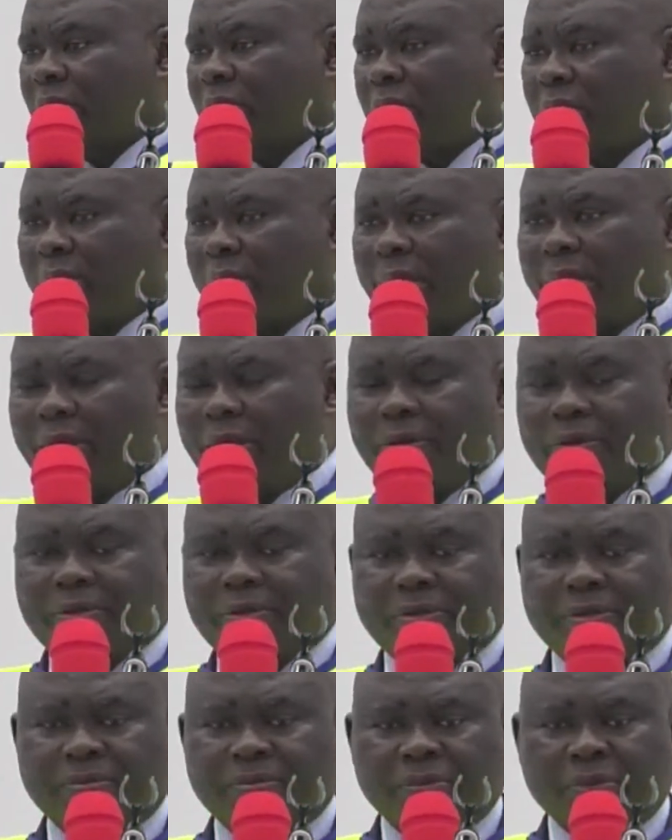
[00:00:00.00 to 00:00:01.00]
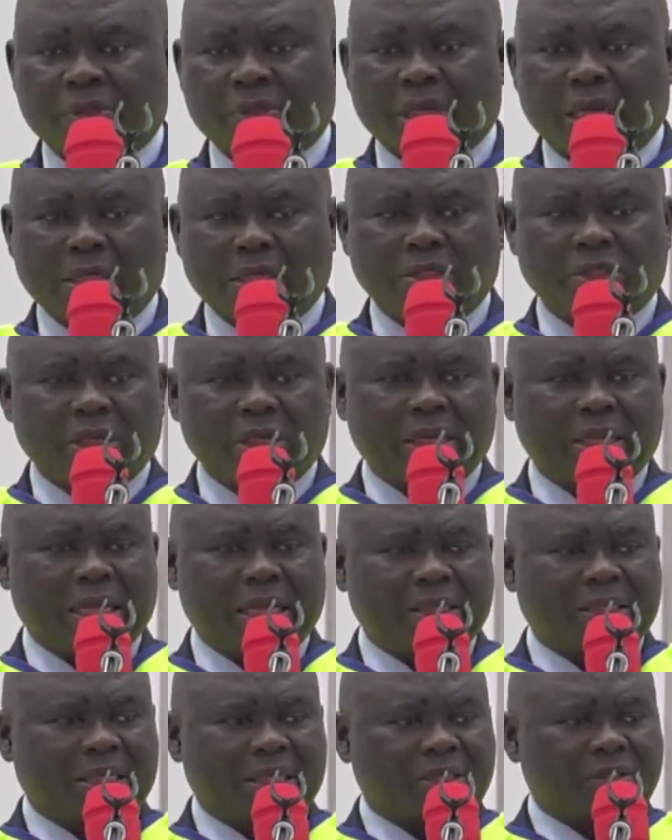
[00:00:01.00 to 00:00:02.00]
Come out. And share your
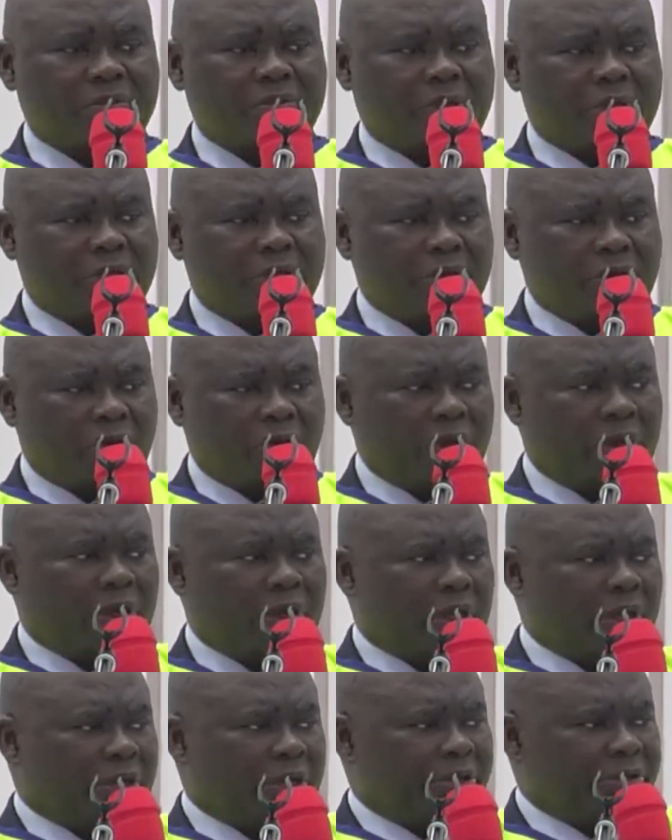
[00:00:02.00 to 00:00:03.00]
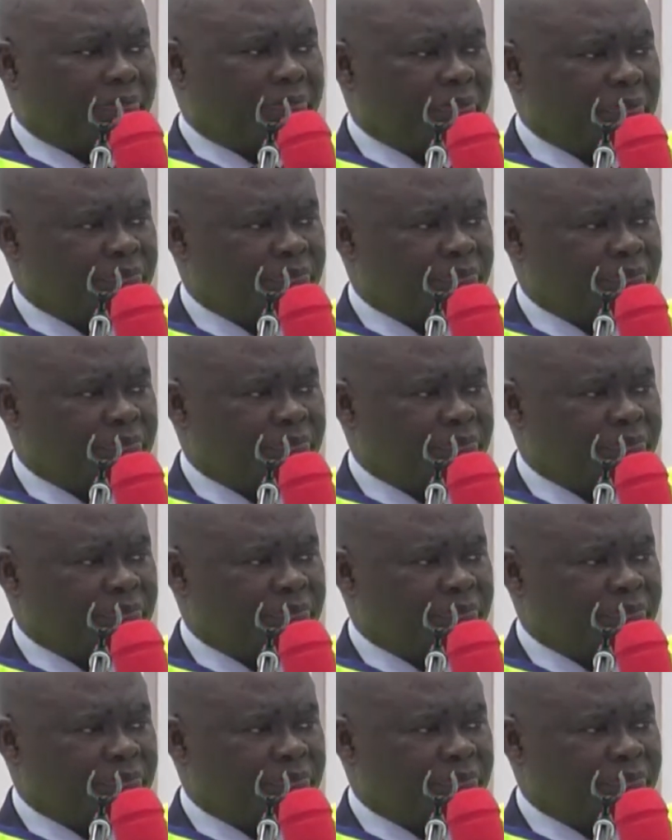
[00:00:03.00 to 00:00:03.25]
testimony quickly.